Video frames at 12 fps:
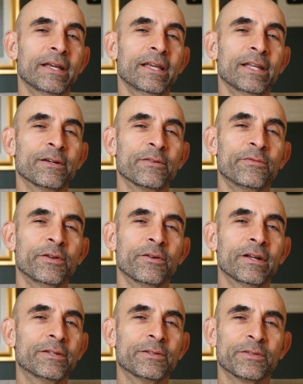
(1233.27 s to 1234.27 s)
you know, if
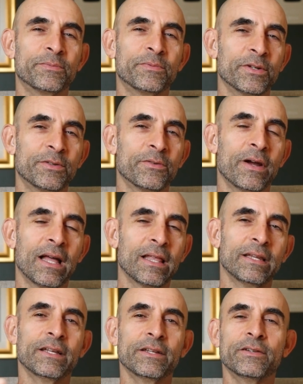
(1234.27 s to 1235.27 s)
you're into
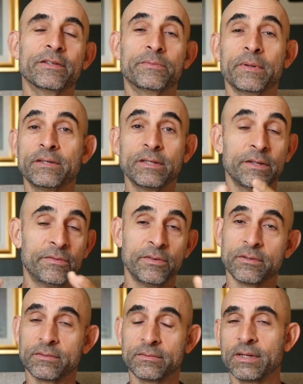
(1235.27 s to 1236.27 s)
spirituality, especially if
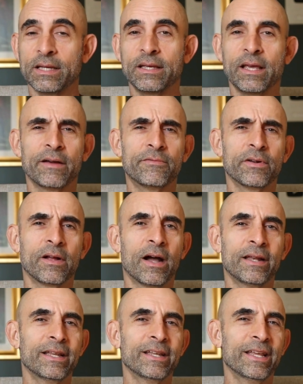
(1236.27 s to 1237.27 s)
you're like ever
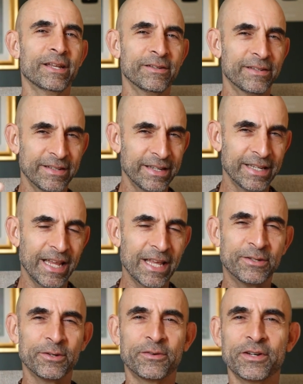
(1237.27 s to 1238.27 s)
got
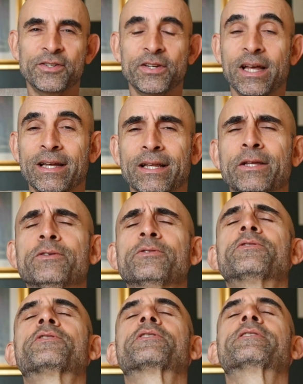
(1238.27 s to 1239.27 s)
into Christianity, you
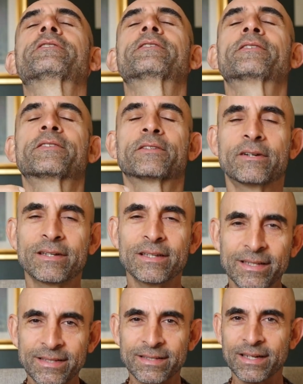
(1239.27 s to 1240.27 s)
should
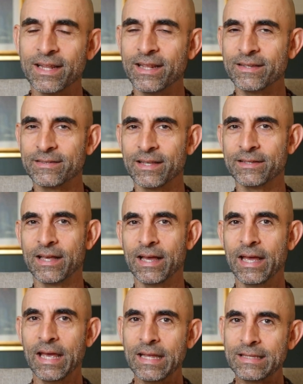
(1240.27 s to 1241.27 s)
certainly study these things.
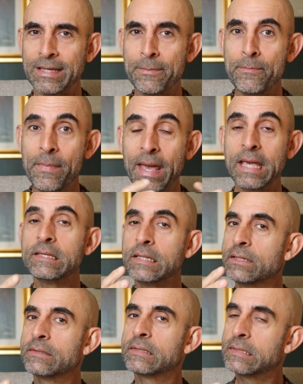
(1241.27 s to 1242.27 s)
It's
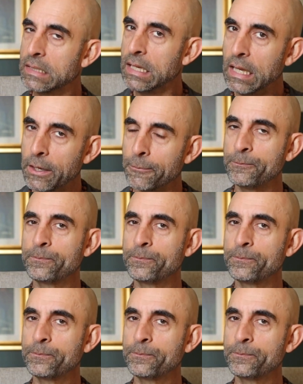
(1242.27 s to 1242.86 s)
amazing to see